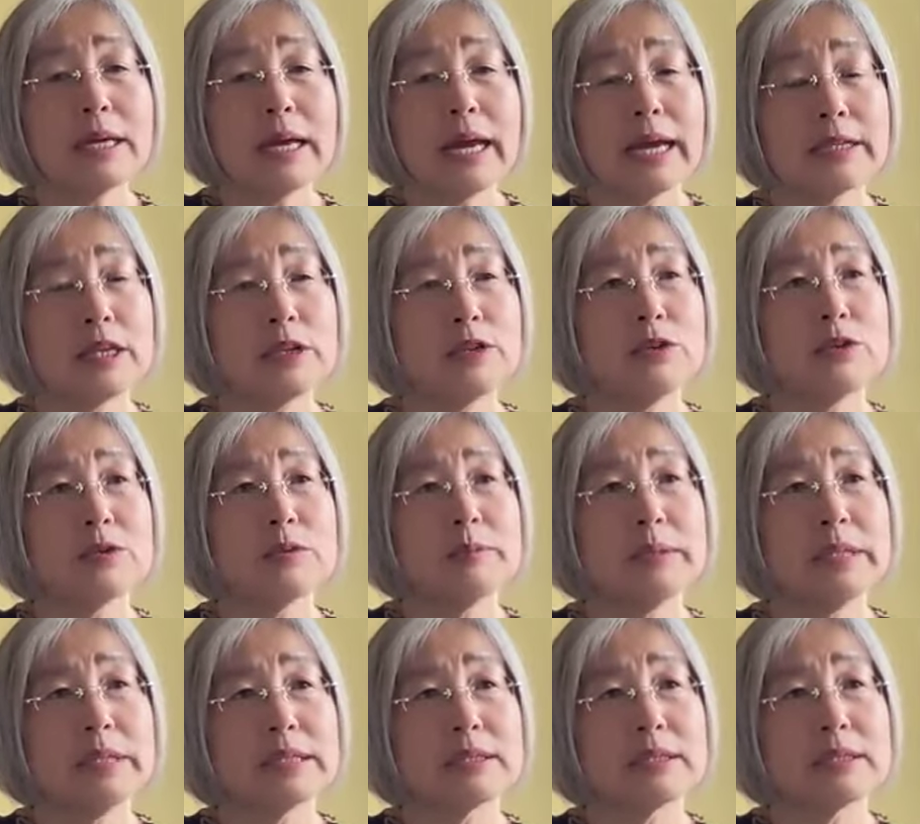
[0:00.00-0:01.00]
And then you
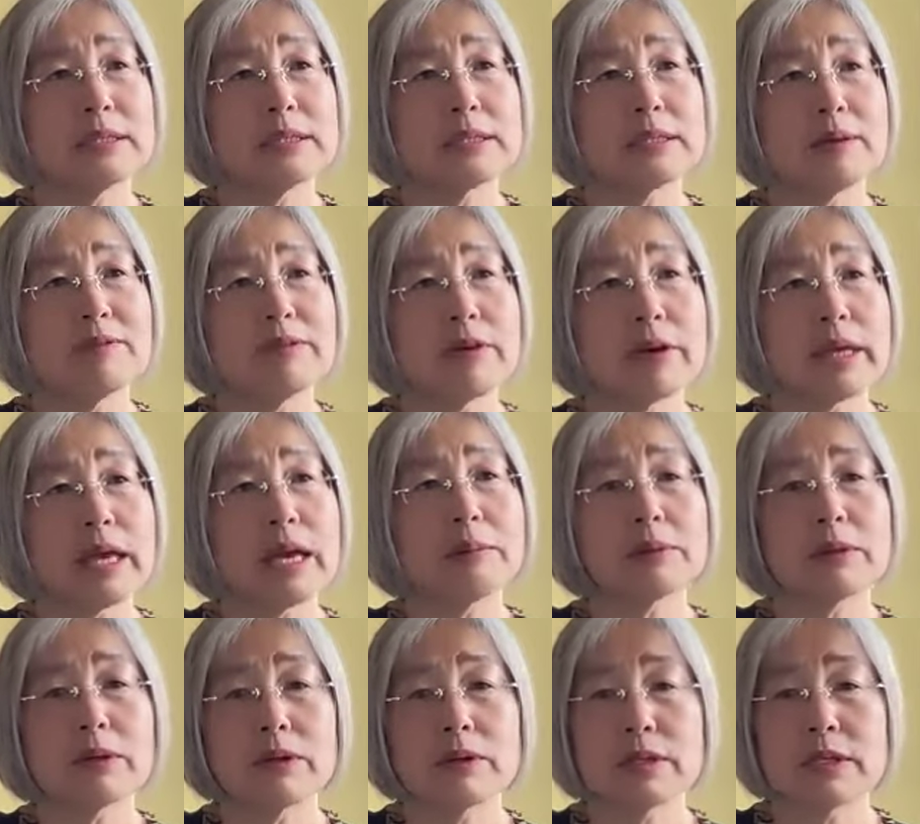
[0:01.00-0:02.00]
meet some
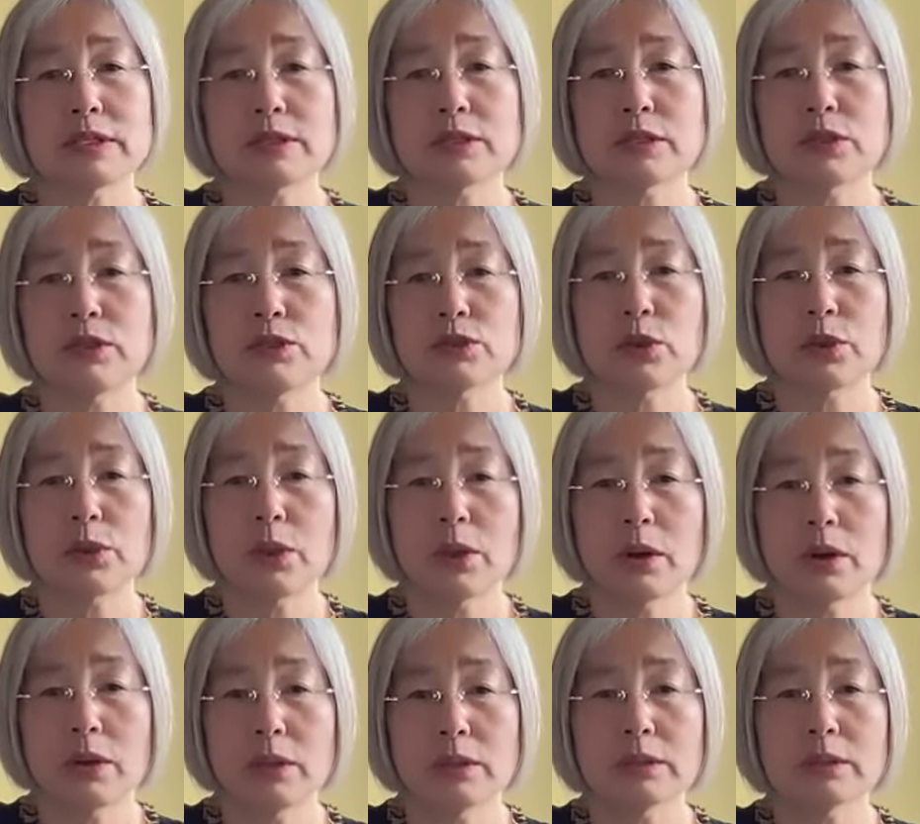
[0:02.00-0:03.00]
vocabulary so you don't
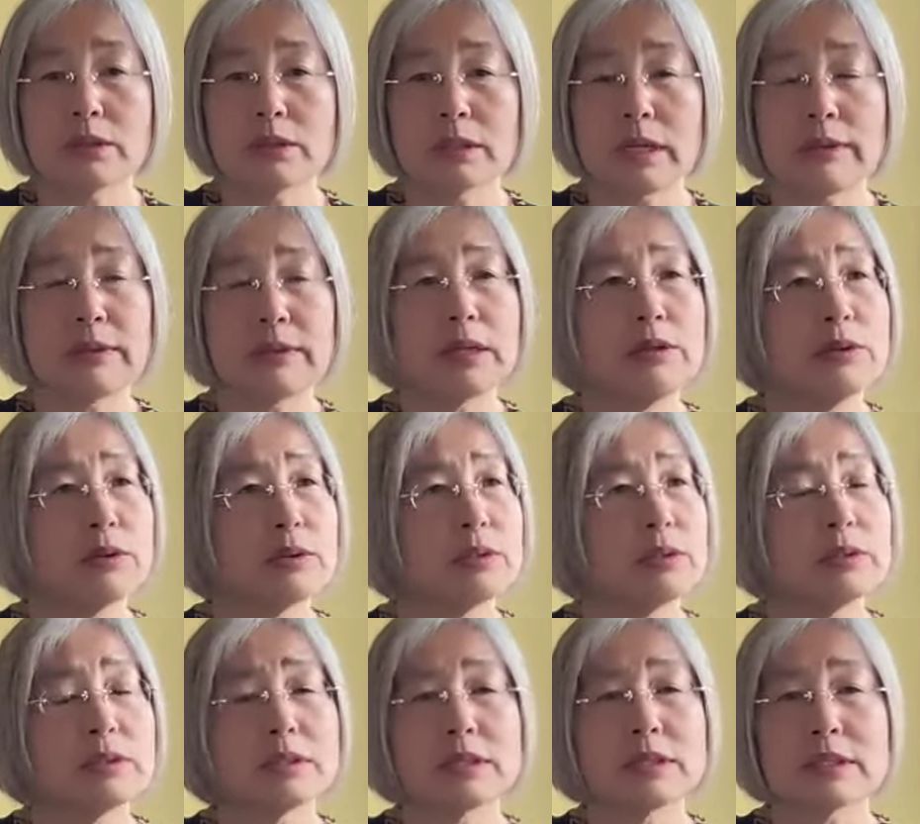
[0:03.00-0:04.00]
know, and then you
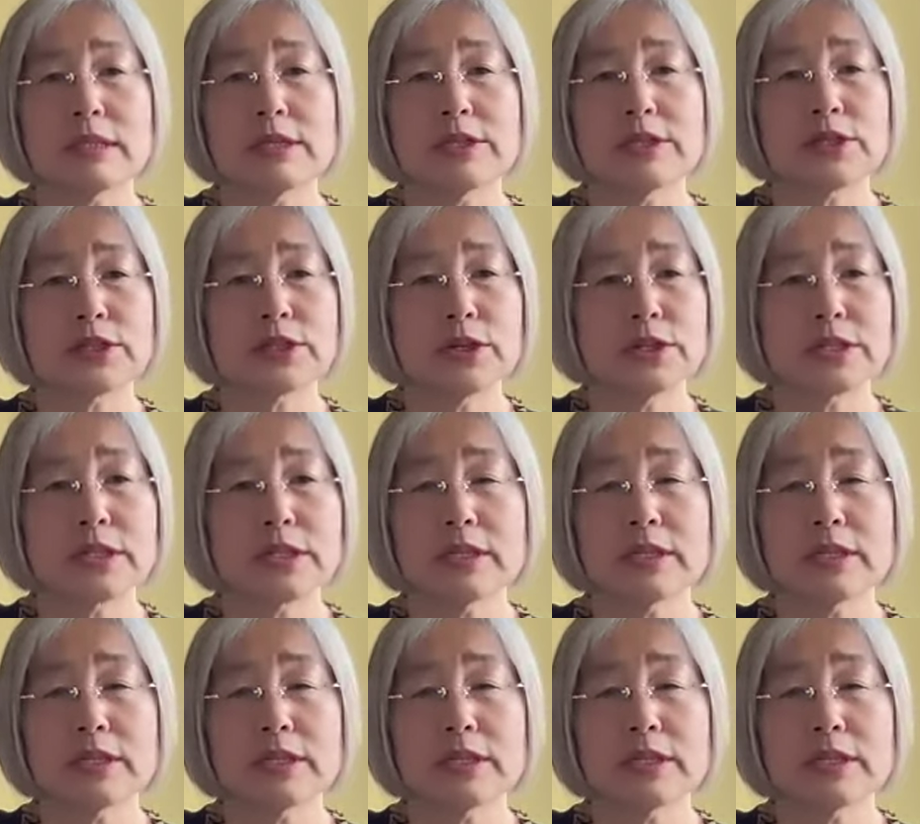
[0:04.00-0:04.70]
could still search,